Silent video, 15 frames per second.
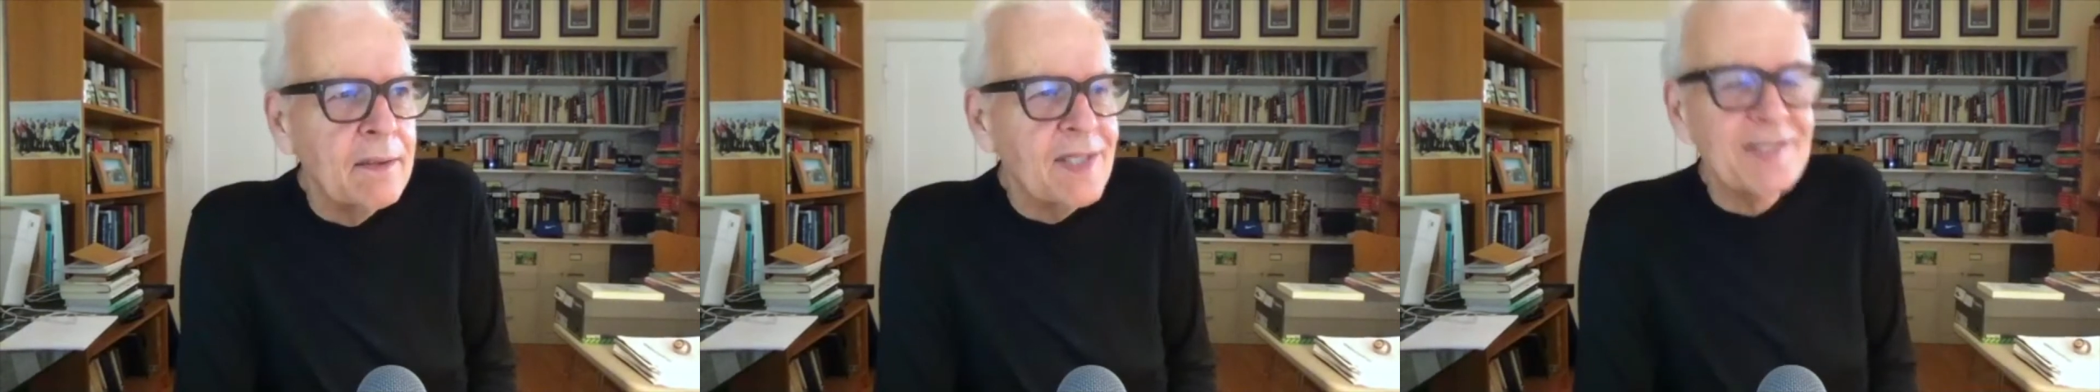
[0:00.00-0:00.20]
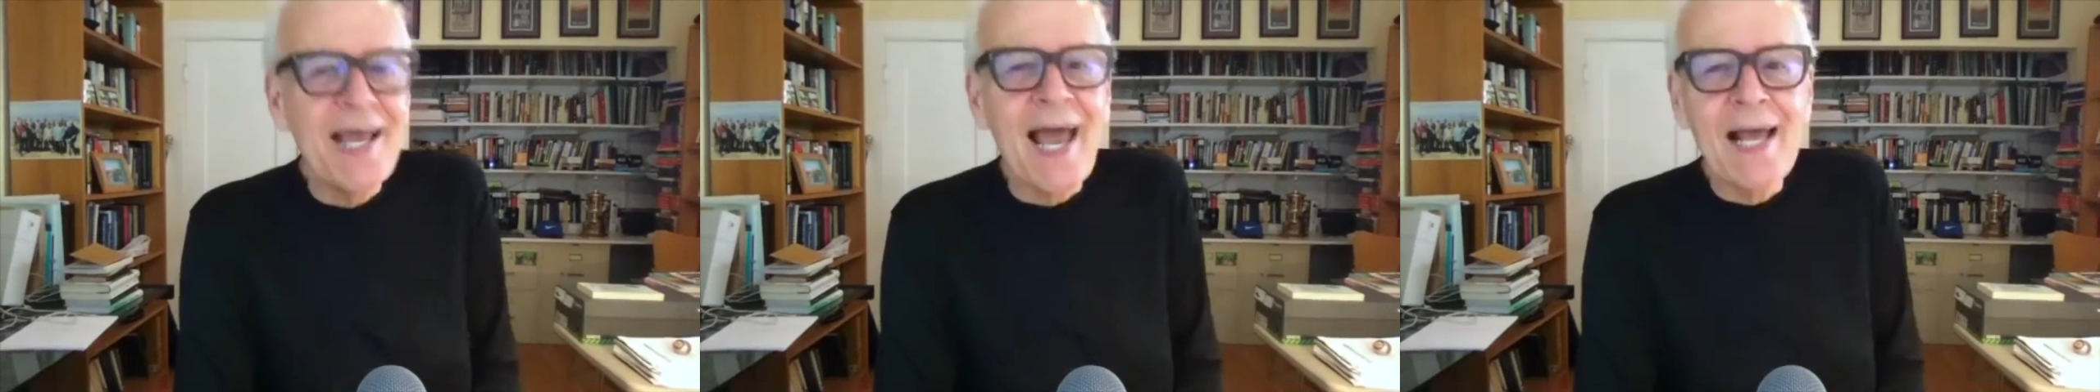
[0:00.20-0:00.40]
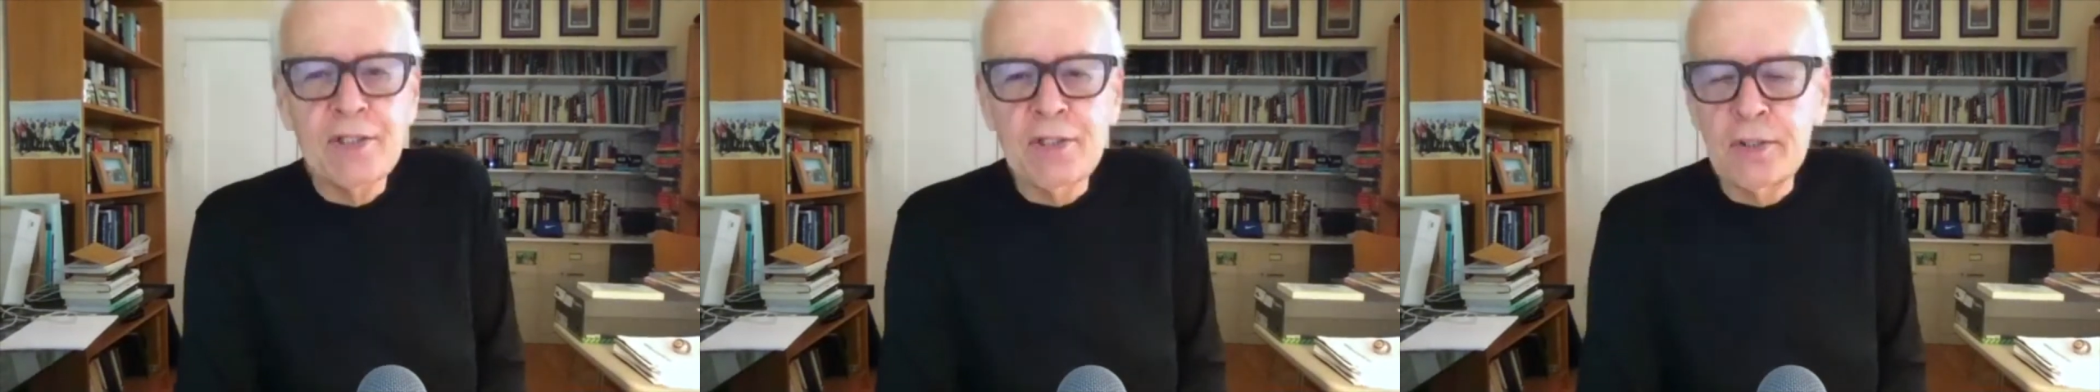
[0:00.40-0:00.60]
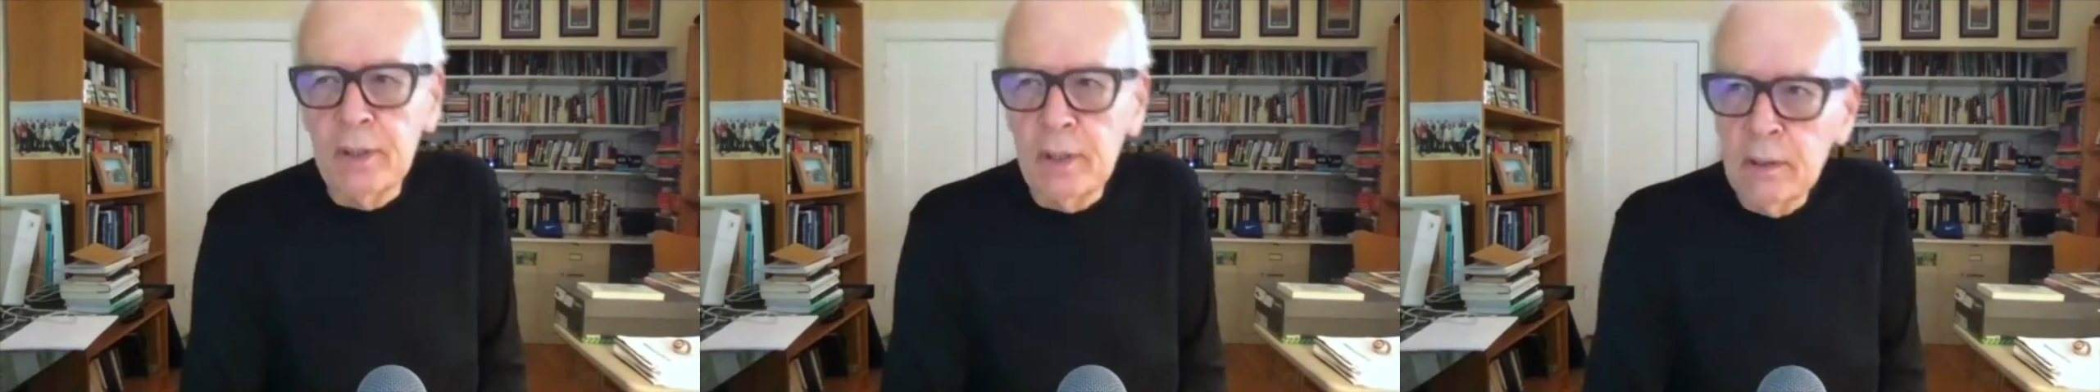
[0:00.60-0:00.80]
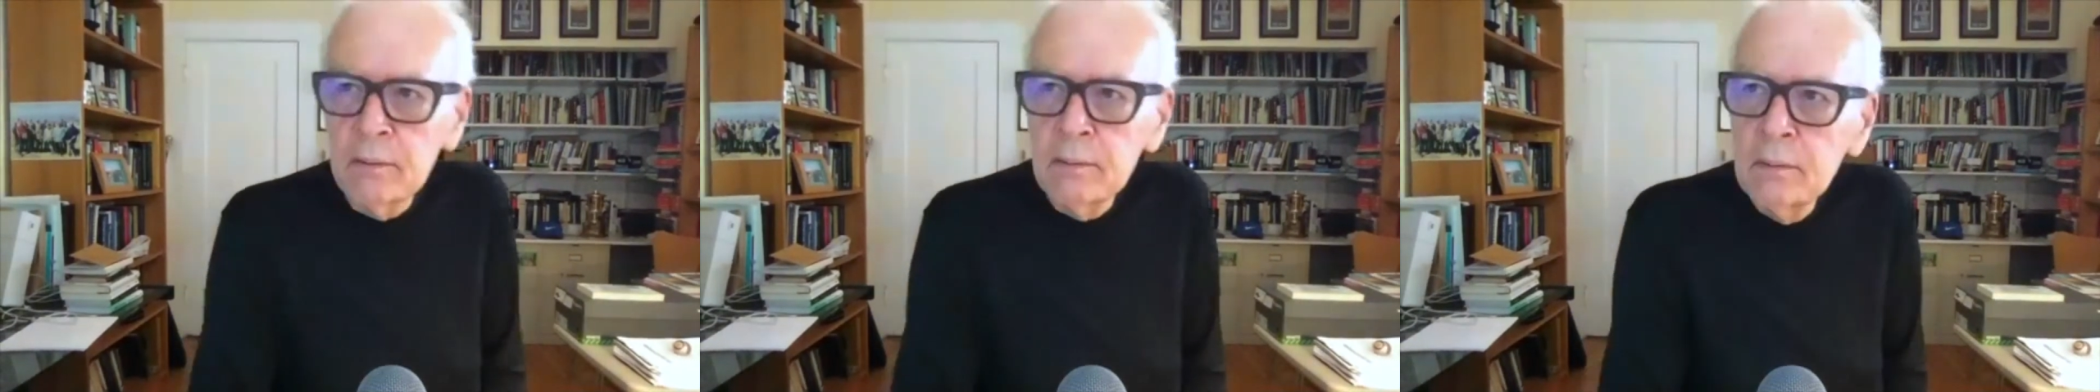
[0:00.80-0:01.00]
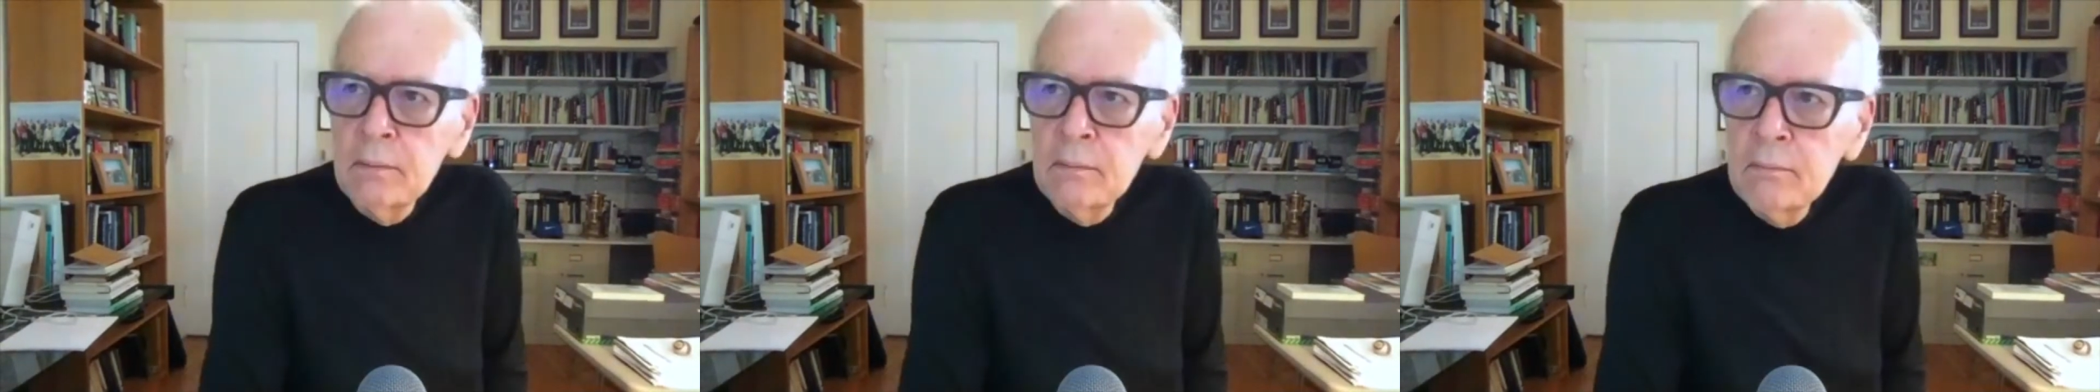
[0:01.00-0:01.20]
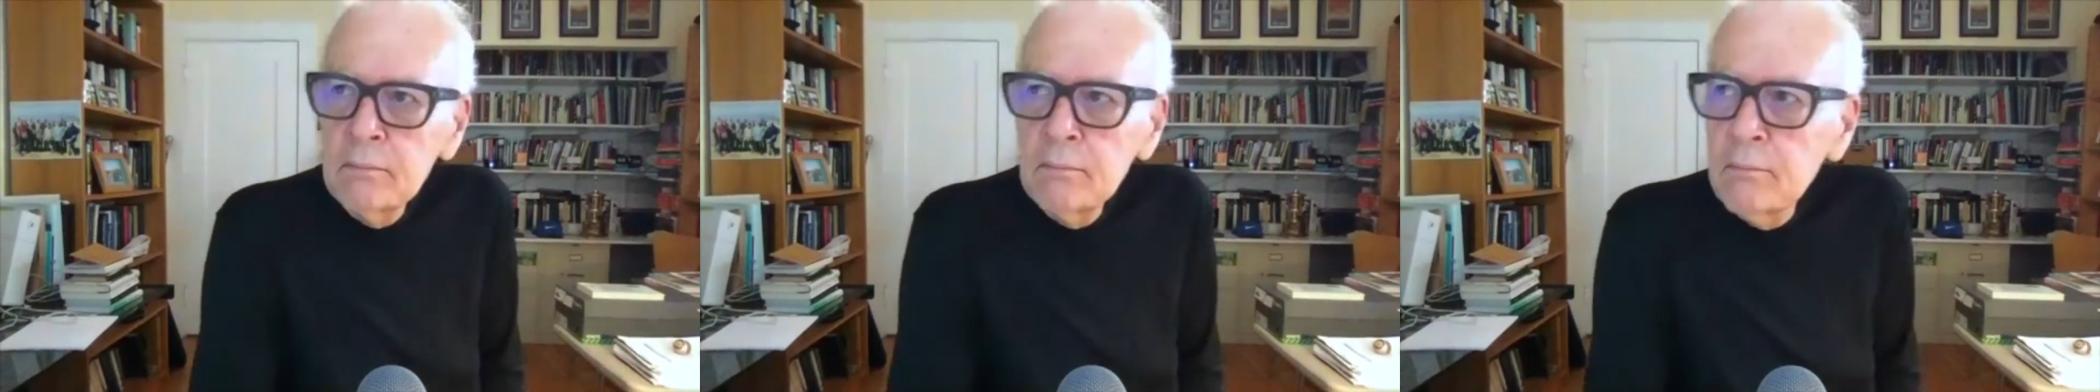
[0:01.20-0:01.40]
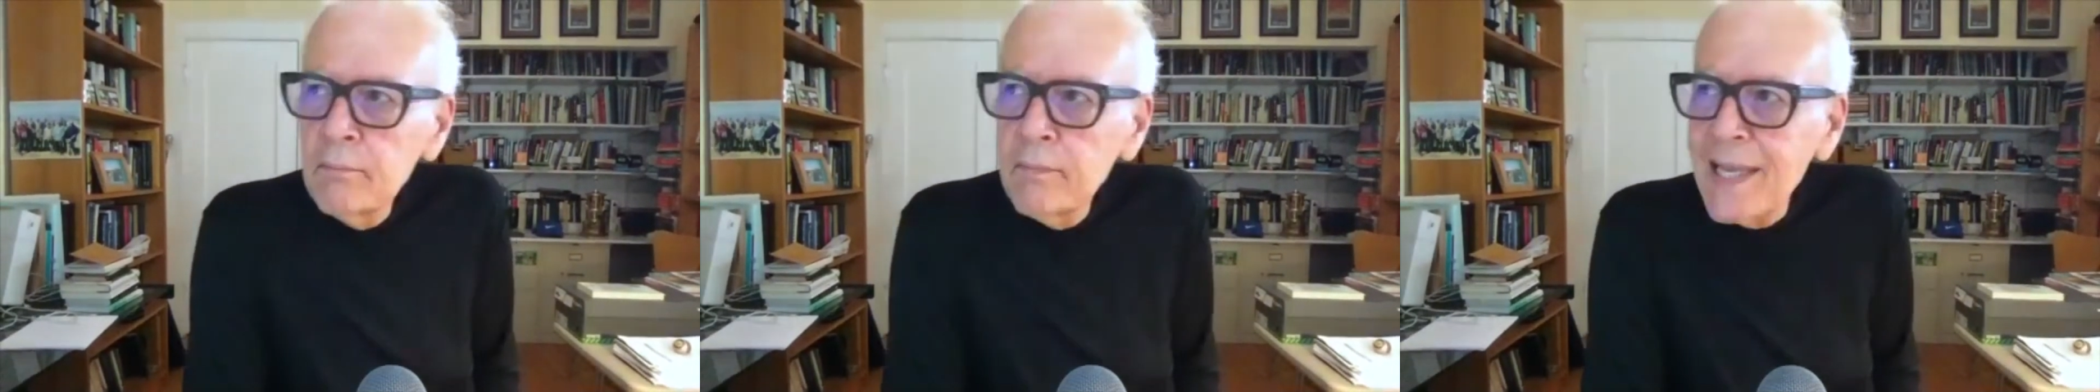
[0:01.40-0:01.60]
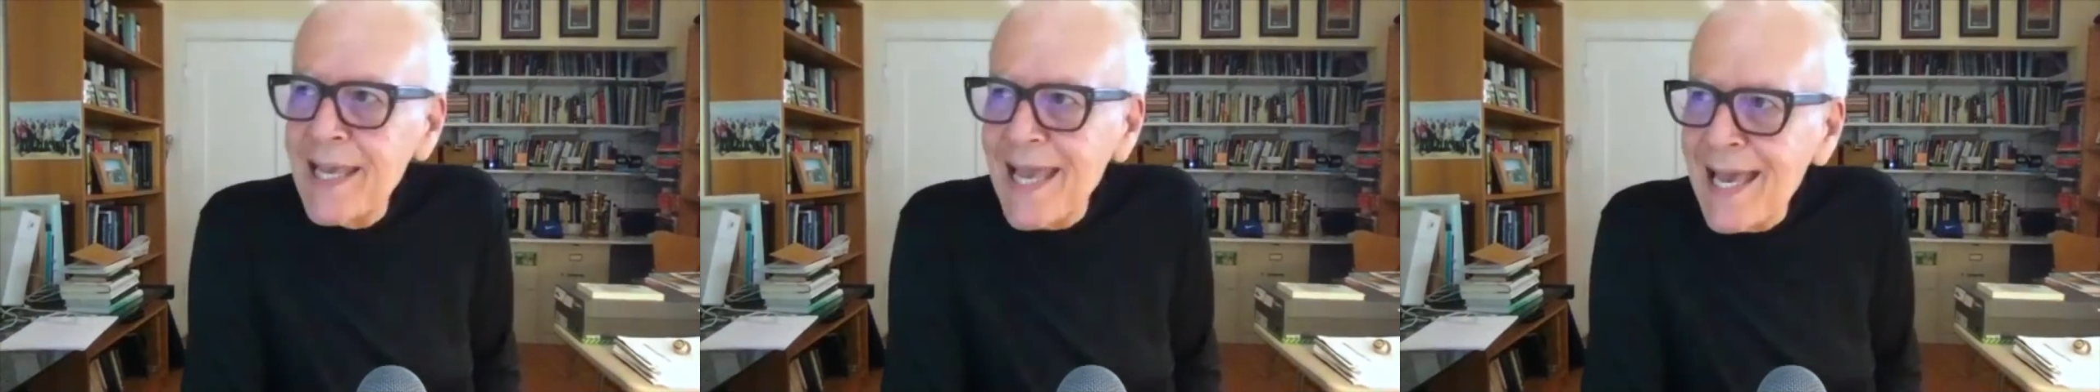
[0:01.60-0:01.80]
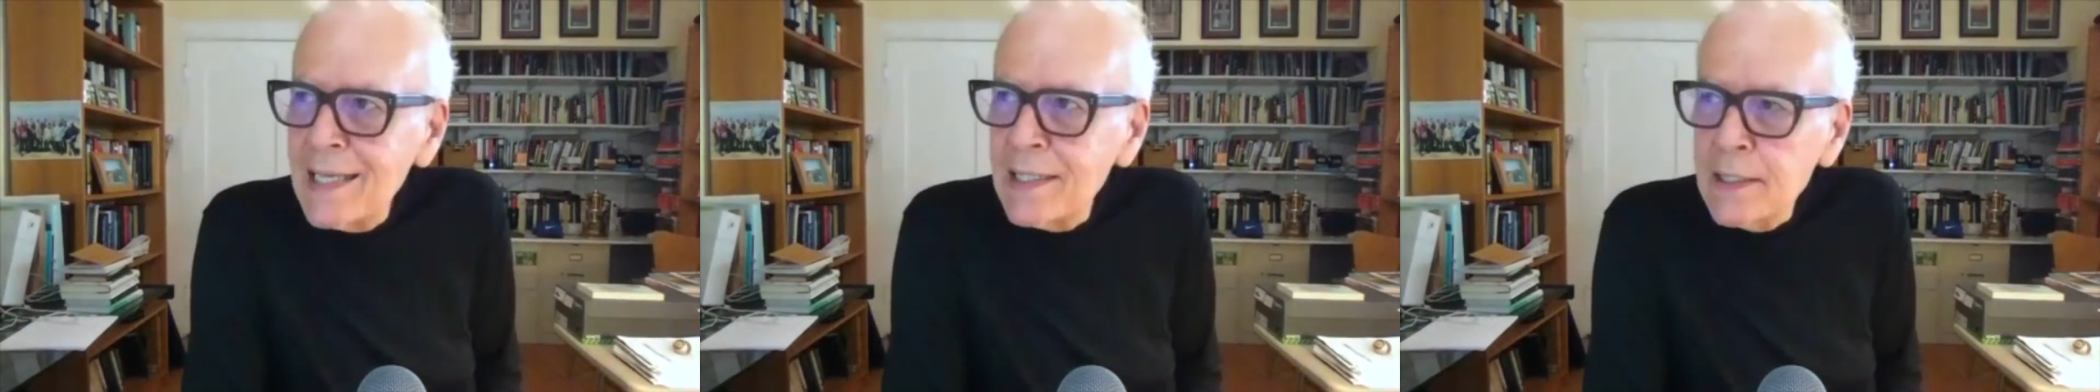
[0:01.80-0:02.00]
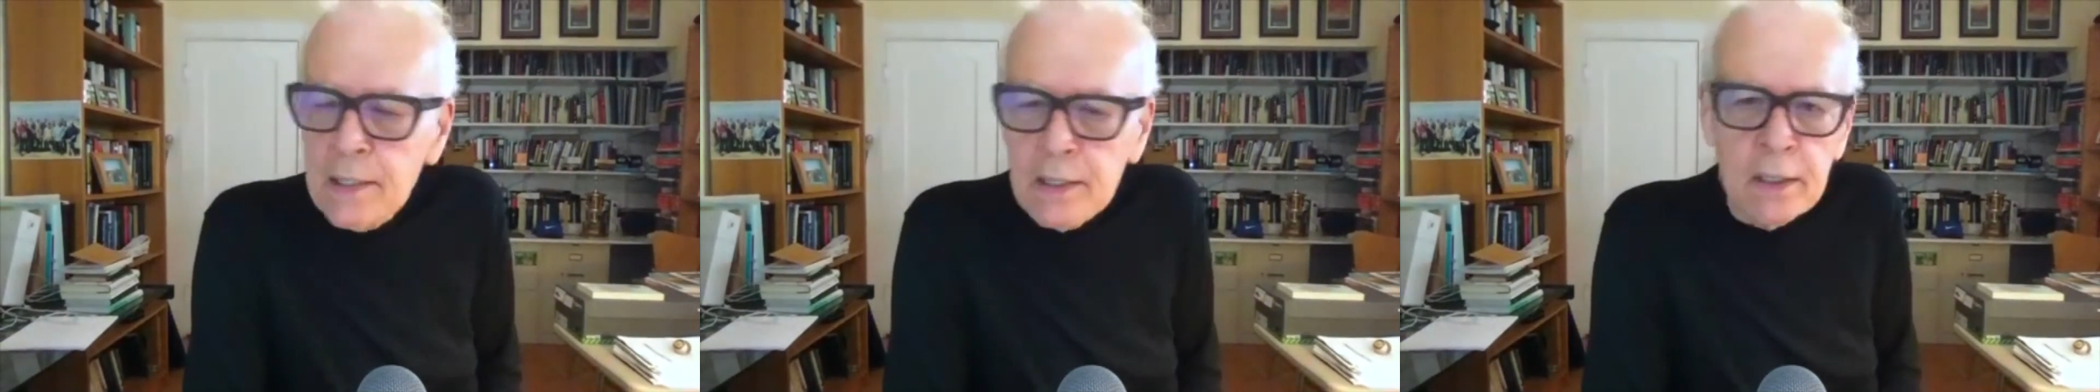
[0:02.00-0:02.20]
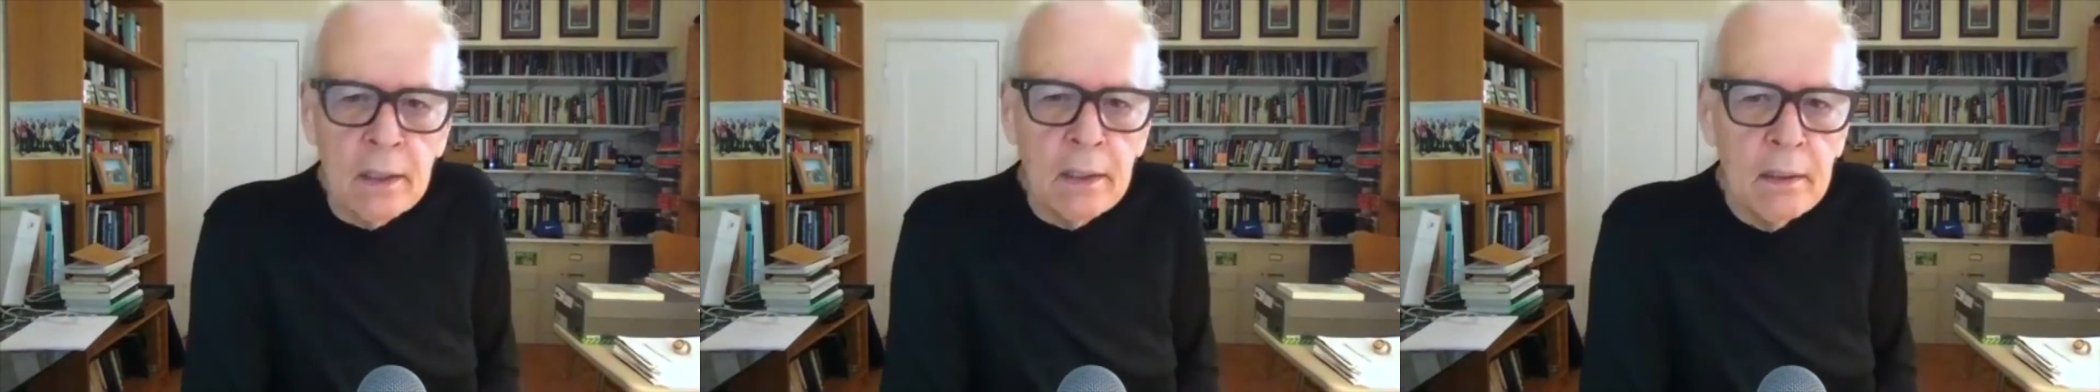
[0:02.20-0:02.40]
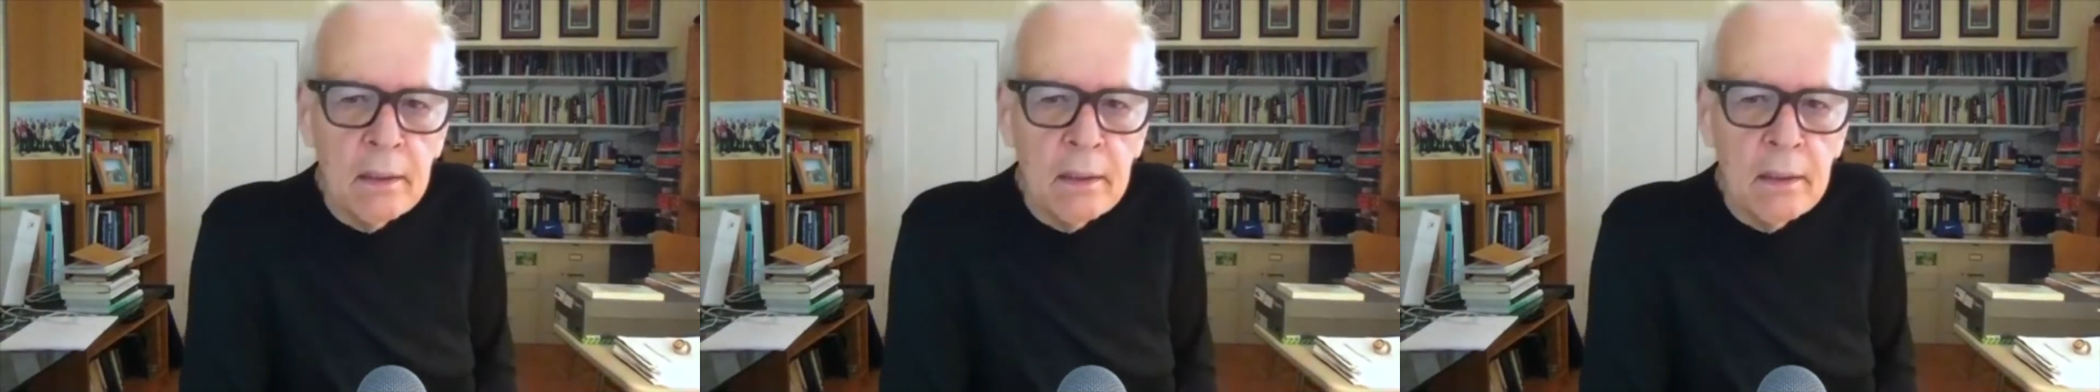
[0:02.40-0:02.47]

disaster, the end,